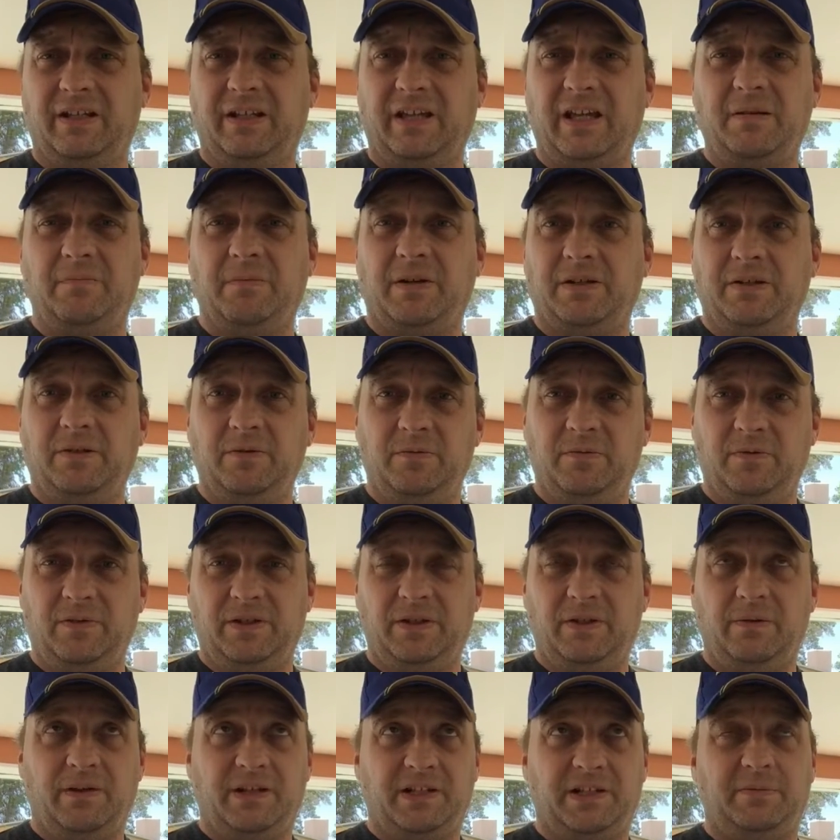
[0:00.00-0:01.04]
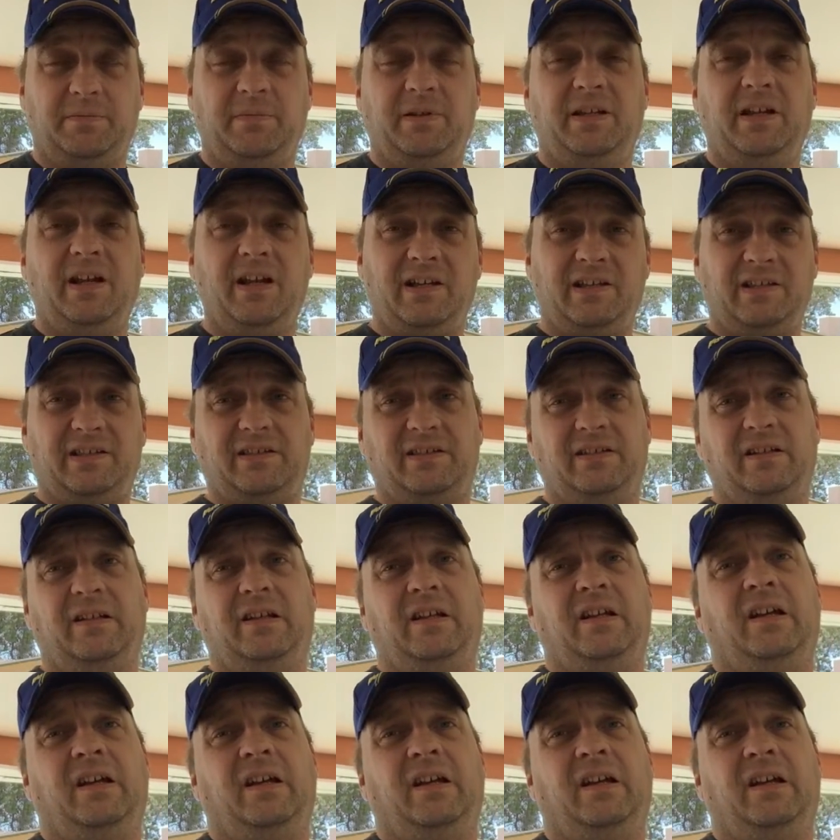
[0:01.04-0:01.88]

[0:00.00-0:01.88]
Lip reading: it came by USPS.